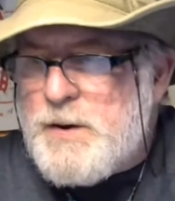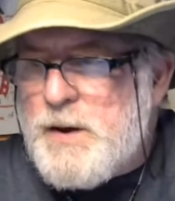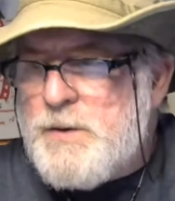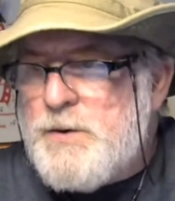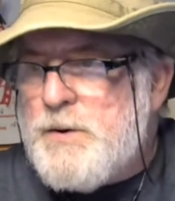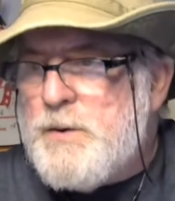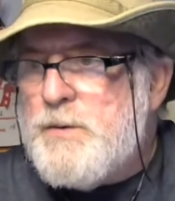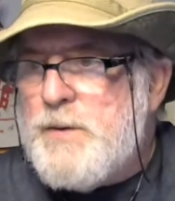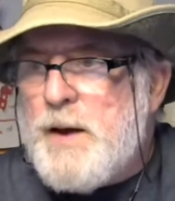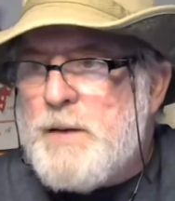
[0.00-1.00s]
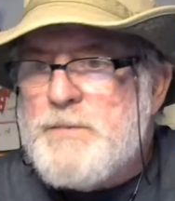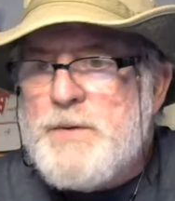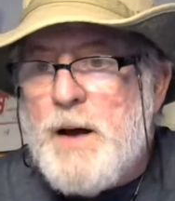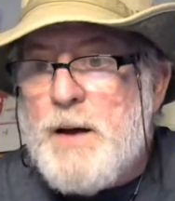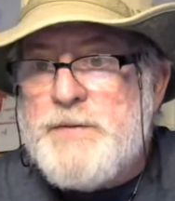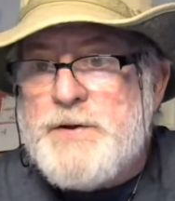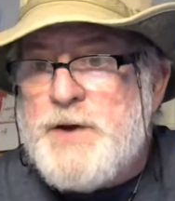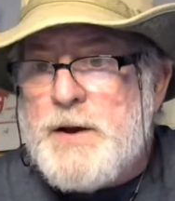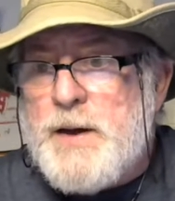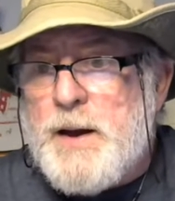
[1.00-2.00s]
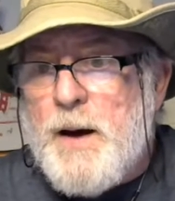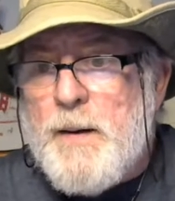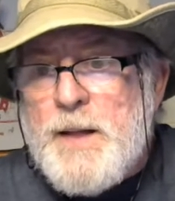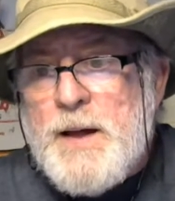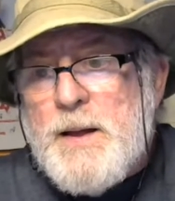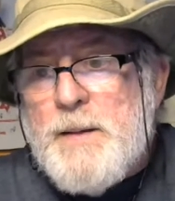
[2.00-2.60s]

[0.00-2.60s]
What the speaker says: I shouldn't do that. I'll have to check that out.